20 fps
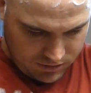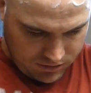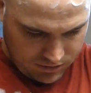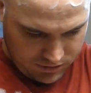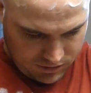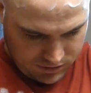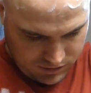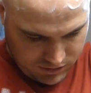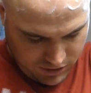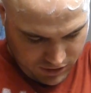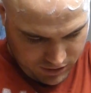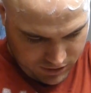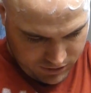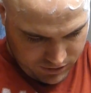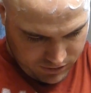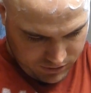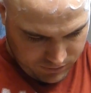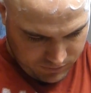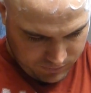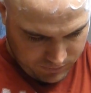starting
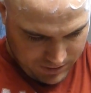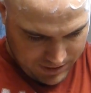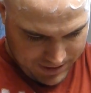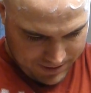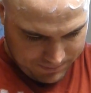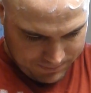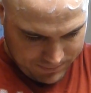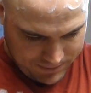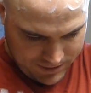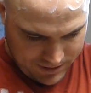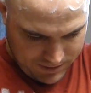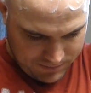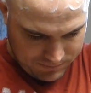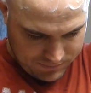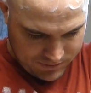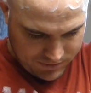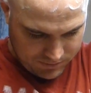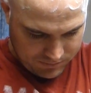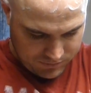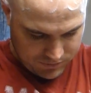to wrap up.
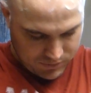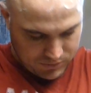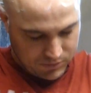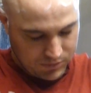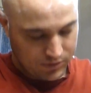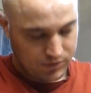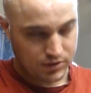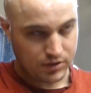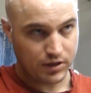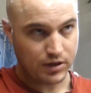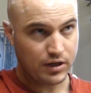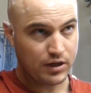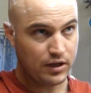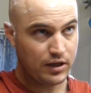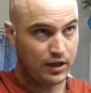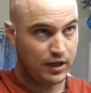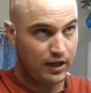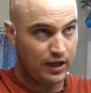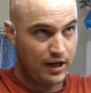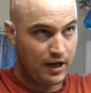Some schools are
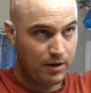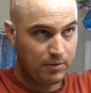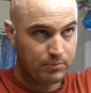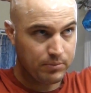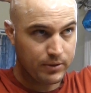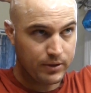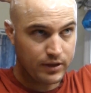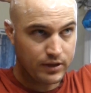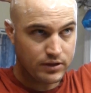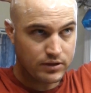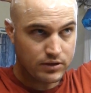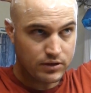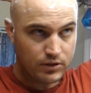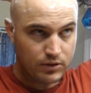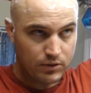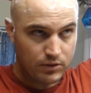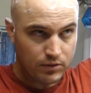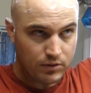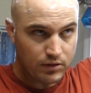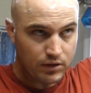getting out pretty
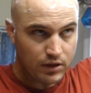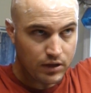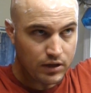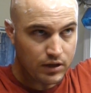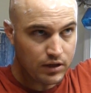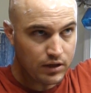soon.